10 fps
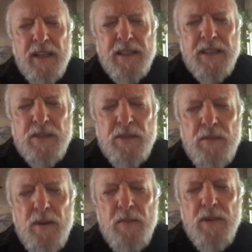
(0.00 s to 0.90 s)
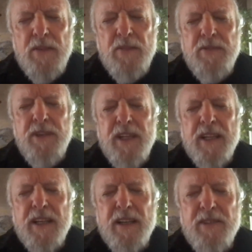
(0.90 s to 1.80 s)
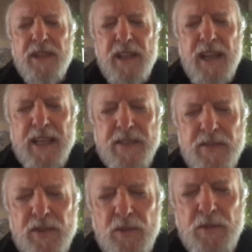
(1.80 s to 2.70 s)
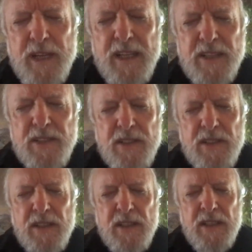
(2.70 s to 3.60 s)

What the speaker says: just remember the feeling of the last few minutes.